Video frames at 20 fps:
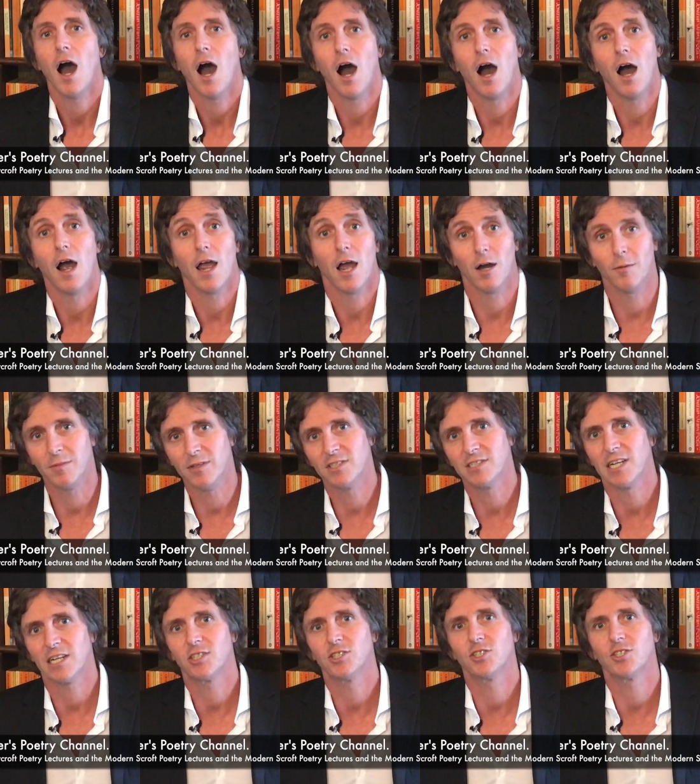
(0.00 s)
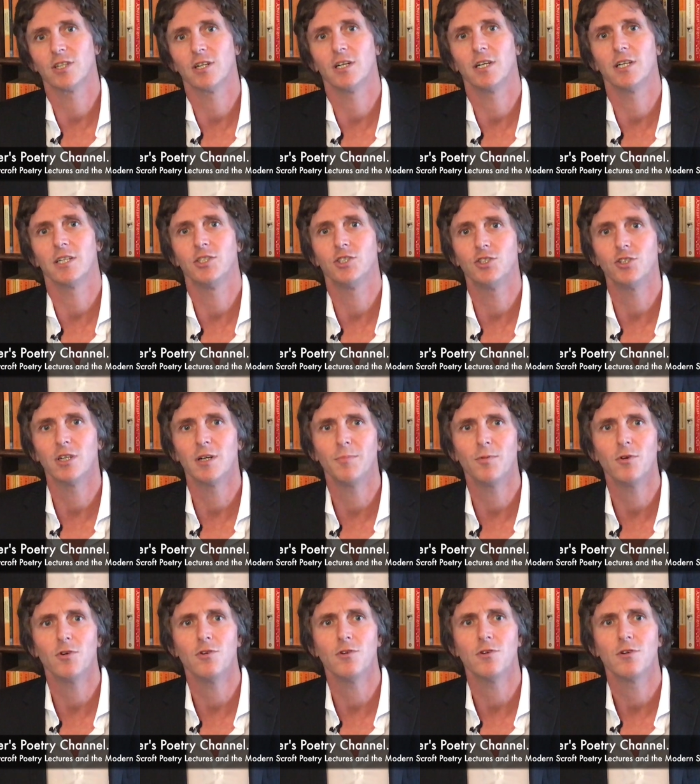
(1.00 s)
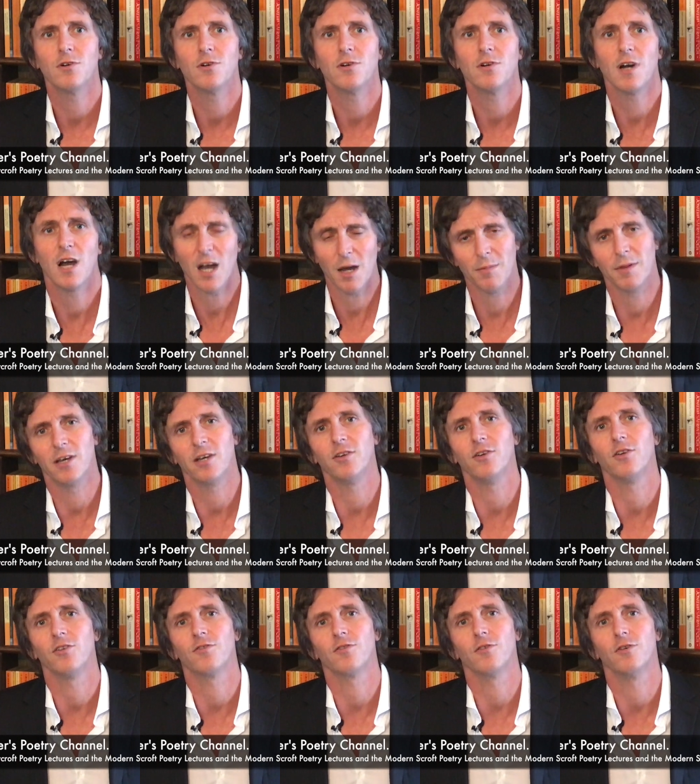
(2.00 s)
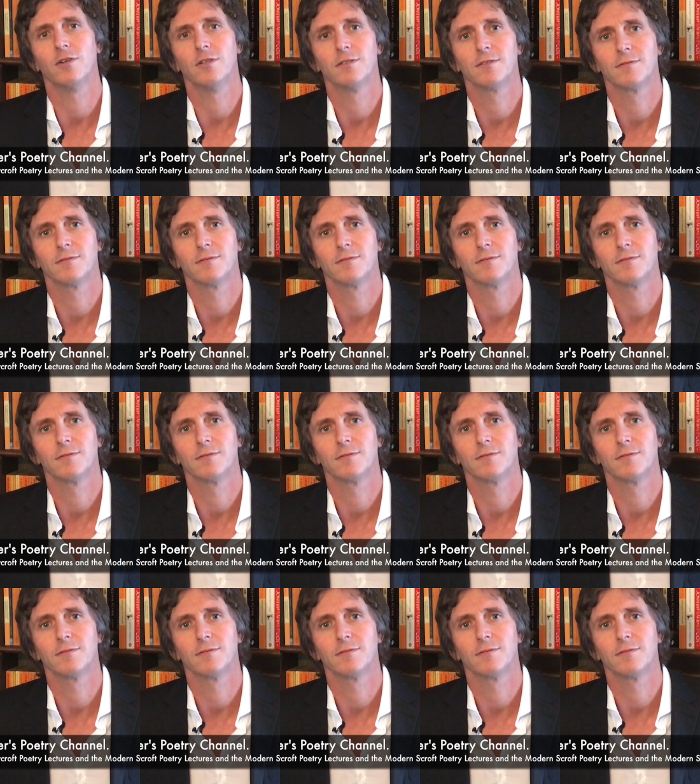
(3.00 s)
I hope these lectures are enjoyable. I hope they are useful.